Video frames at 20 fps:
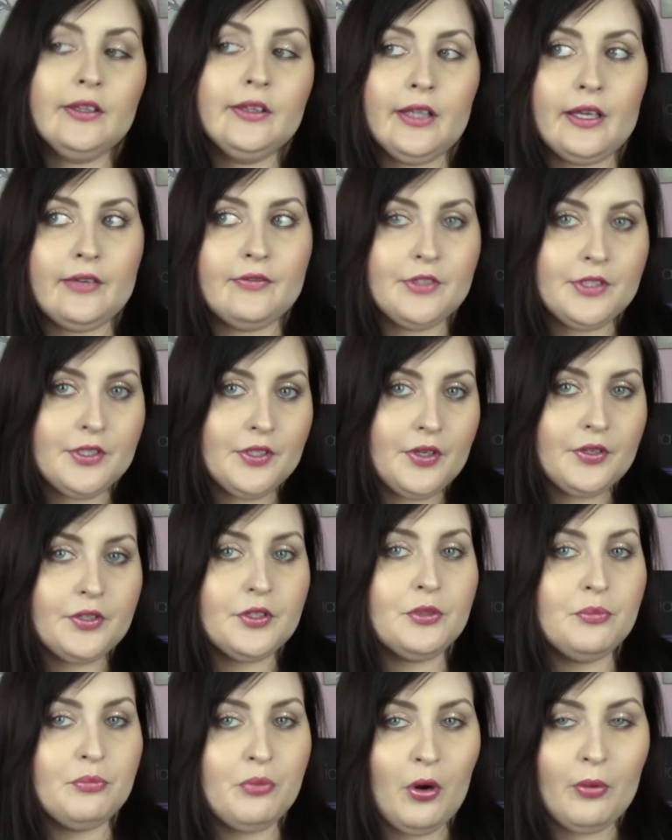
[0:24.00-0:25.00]
they've
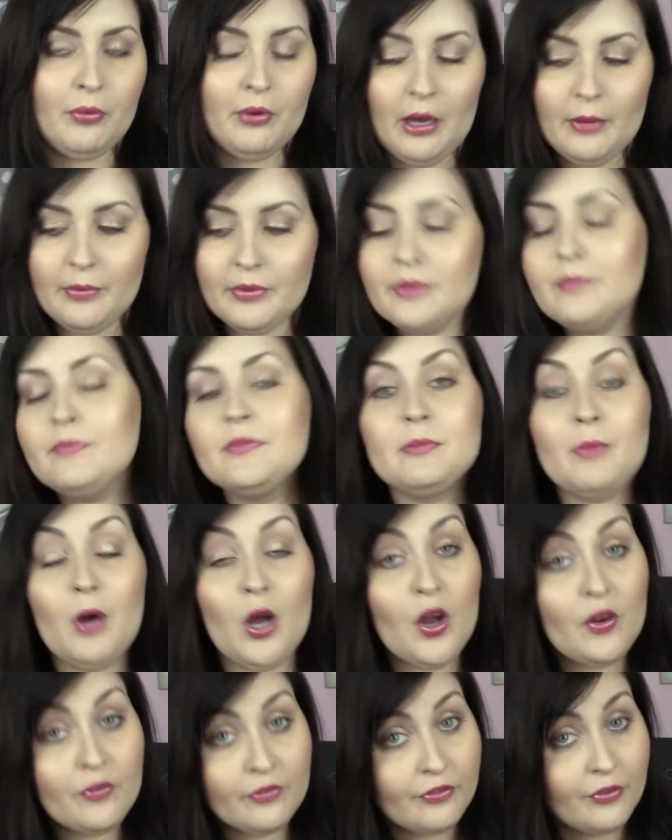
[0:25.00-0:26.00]
decided to pop up. It's
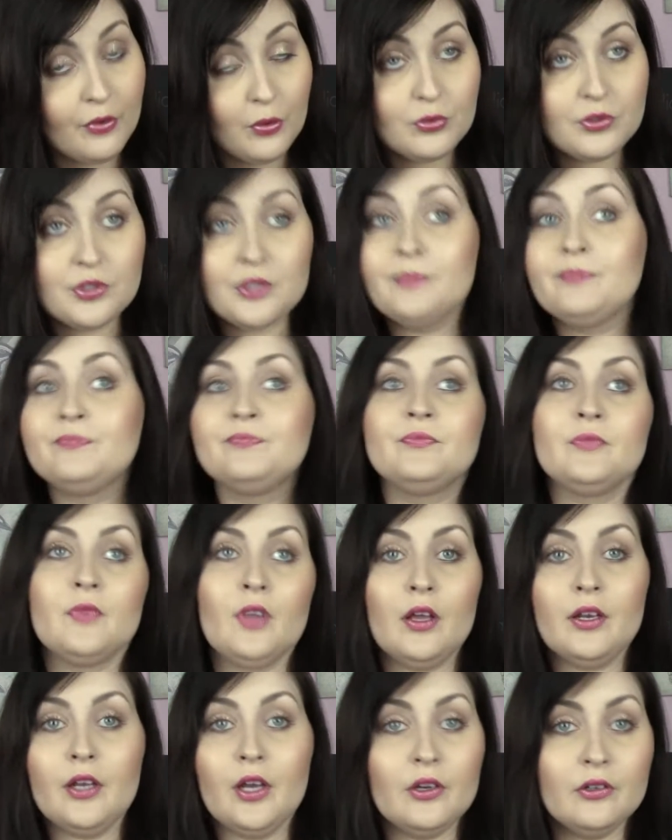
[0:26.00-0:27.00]
my own fault.
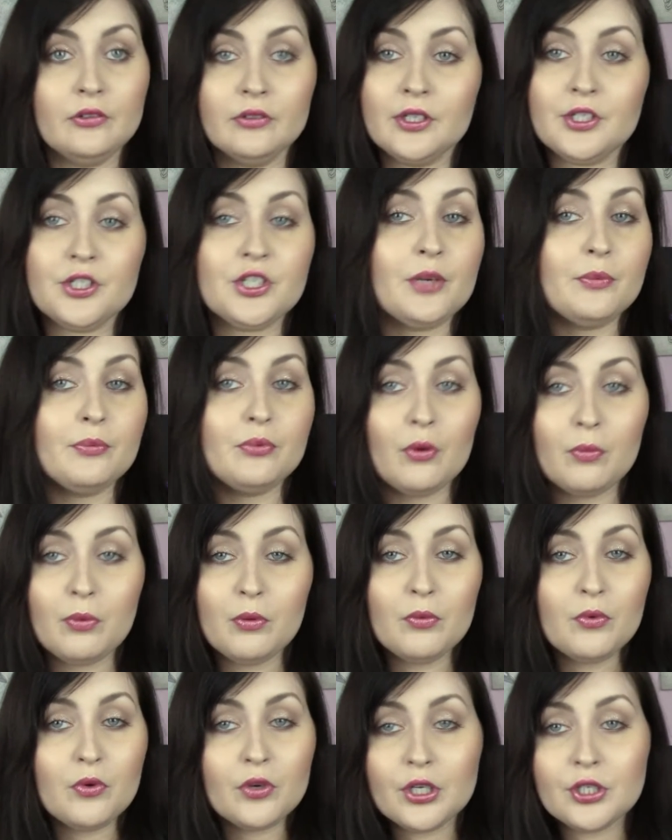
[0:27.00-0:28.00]
I know, I should get
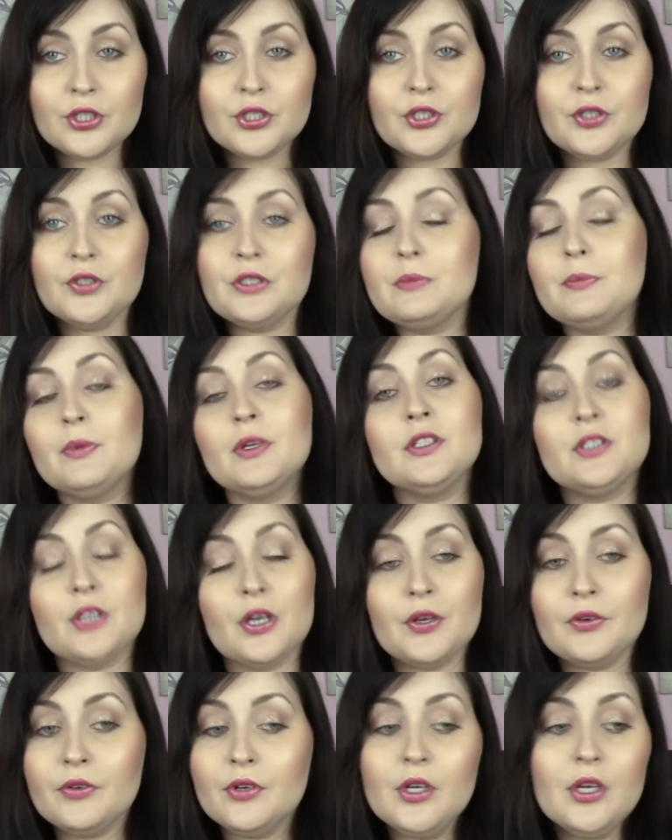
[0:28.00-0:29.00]
proper walking shoes, but I
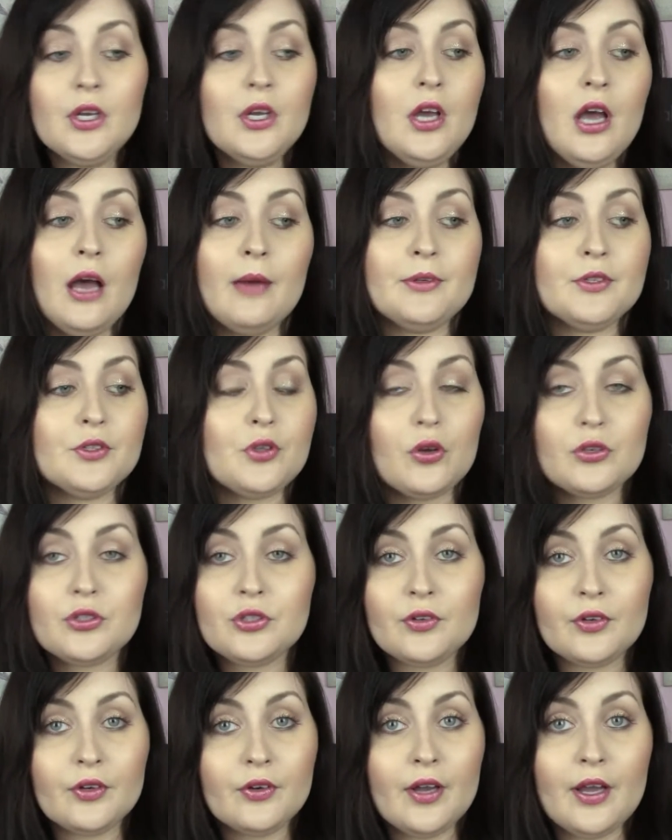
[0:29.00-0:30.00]
don't. I've been
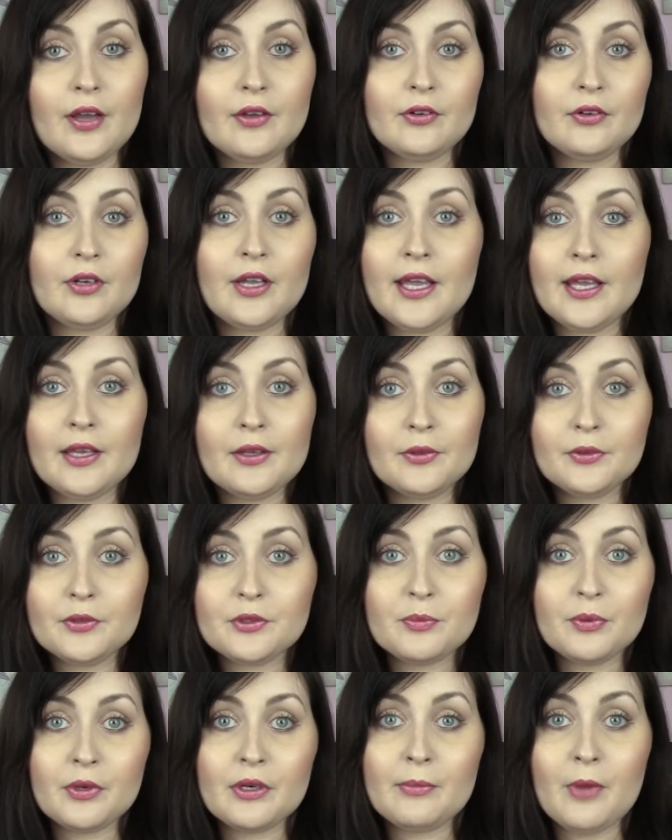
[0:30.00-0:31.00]
tossing around on
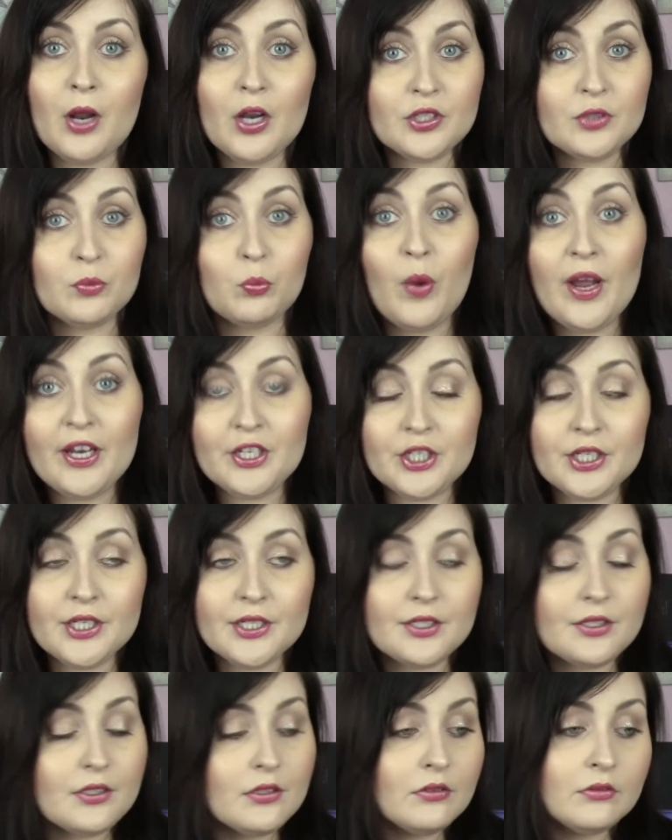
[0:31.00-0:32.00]
heels, pretty much,
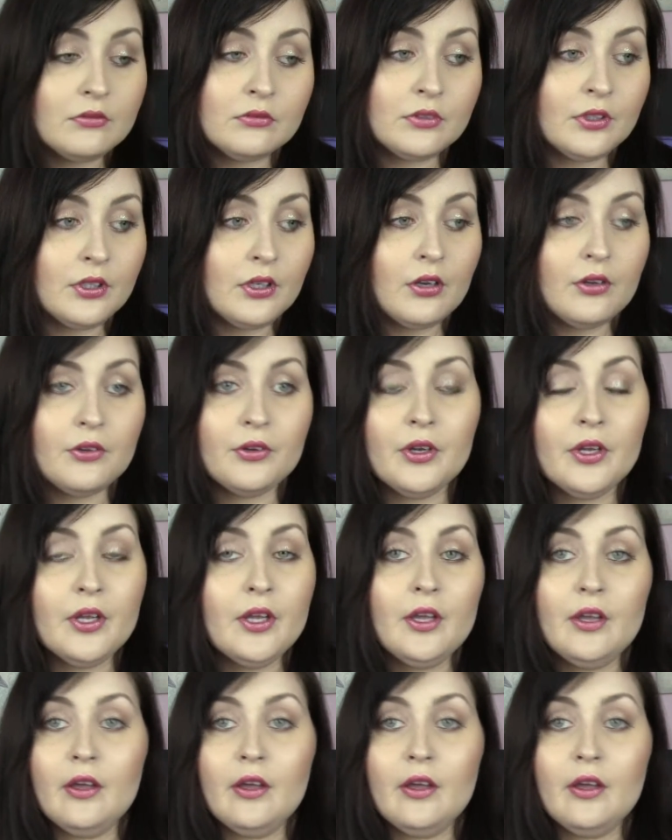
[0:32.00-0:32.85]
wedges, you know,